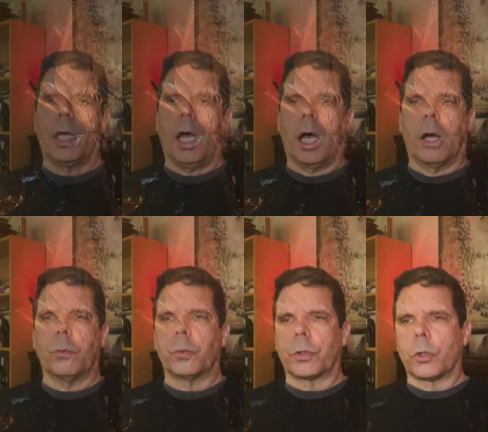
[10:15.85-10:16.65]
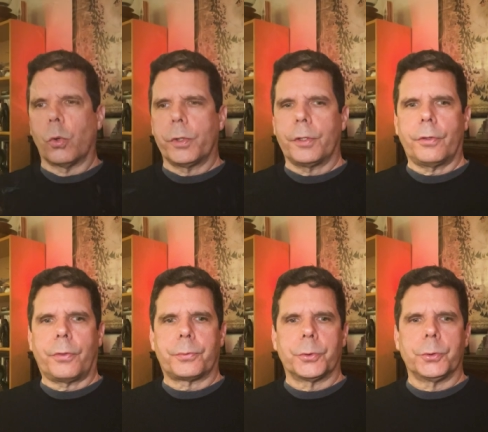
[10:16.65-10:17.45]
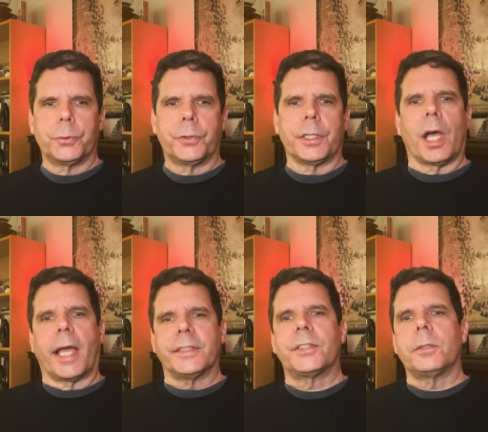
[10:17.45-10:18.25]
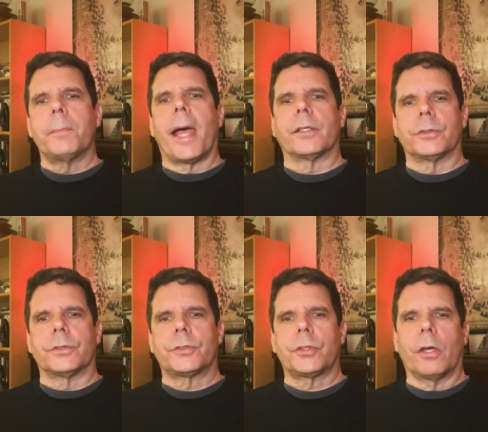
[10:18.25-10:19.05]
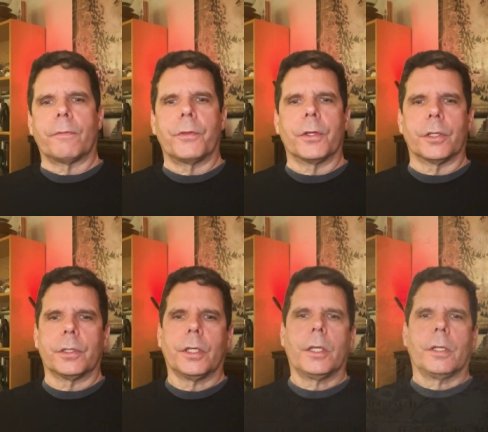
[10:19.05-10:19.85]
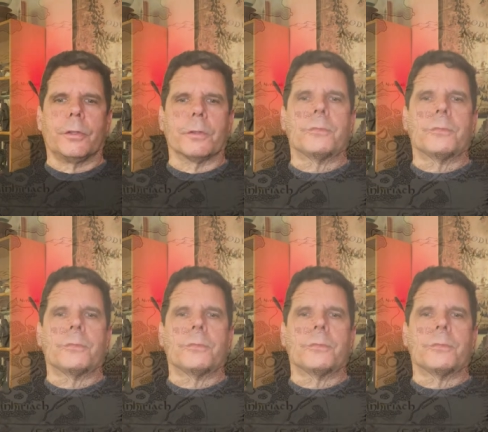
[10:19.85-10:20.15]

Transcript: uh, were going through the icy mountains of the, the